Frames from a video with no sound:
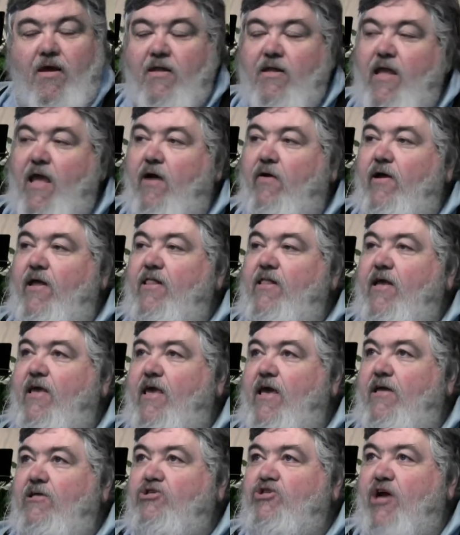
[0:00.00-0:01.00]
Now in the
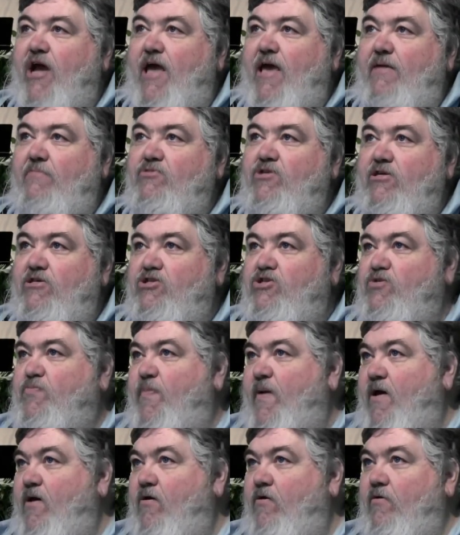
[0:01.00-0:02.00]
King James it's
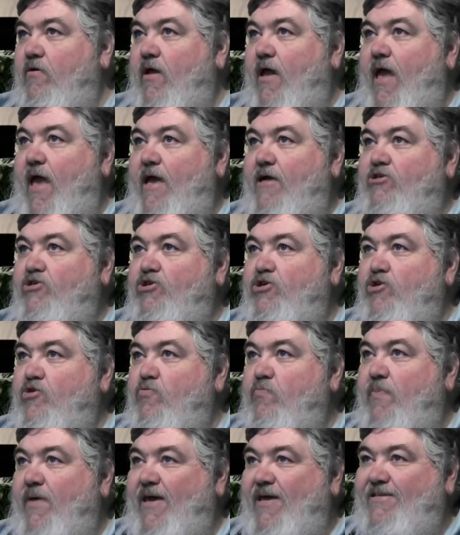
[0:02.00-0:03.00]
spelled
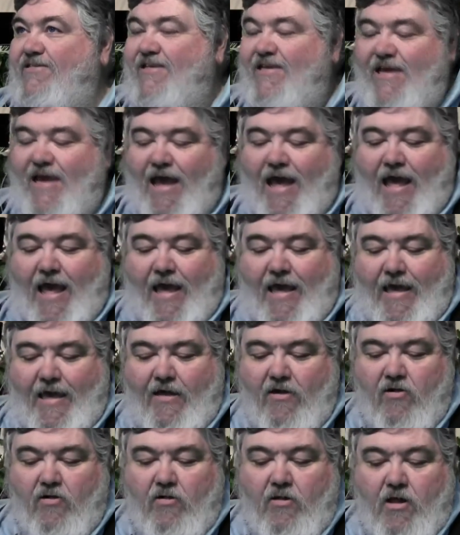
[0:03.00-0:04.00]

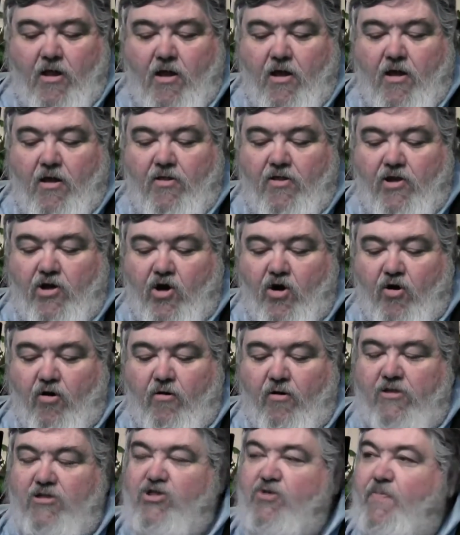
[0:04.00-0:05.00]
S-U-B-T-I-L. The
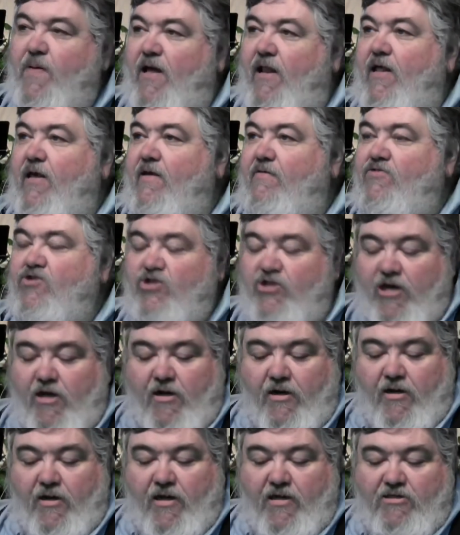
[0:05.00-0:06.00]
current spelling of
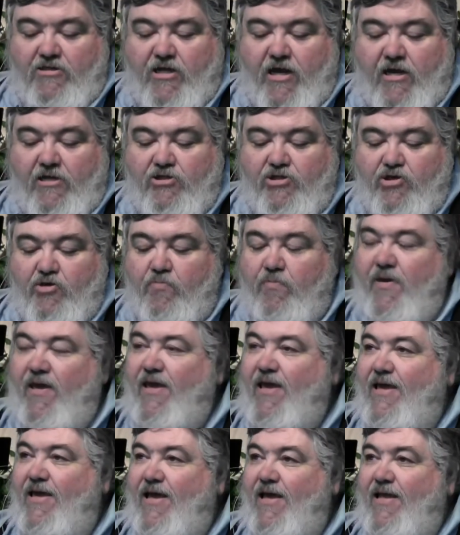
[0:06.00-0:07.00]
subtle is
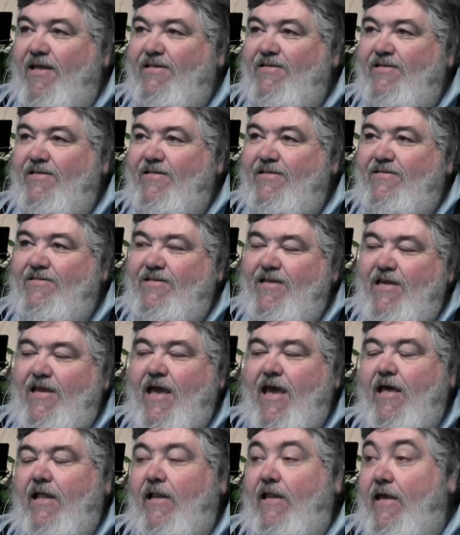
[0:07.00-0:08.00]

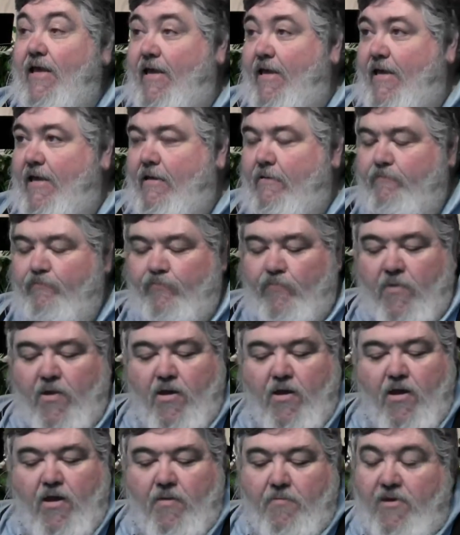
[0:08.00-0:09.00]
S-U-B-T-L-E,
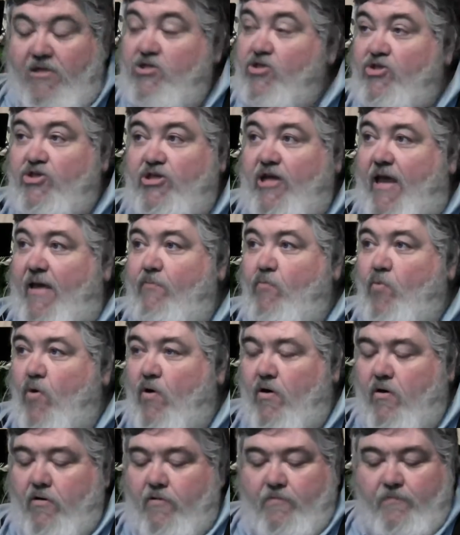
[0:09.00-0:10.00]
but it's the same
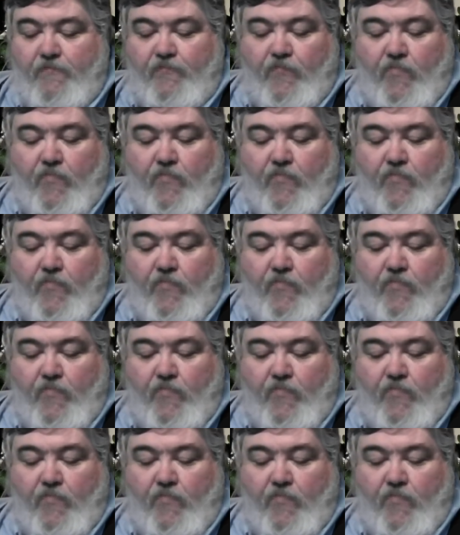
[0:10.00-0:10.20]
word.